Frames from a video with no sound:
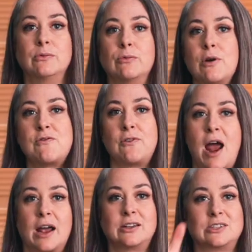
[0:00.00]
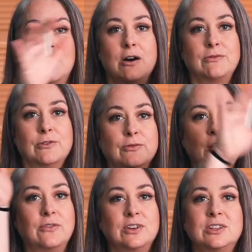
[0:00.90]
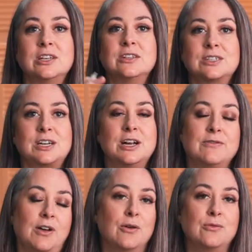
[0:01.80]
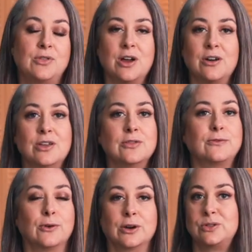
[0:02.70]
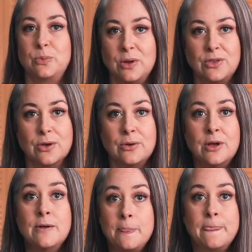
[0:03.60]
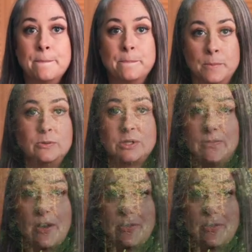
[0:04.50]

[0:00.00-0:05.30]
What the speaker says: and refracts off of everything that's kind of out there in the forest with you. Most of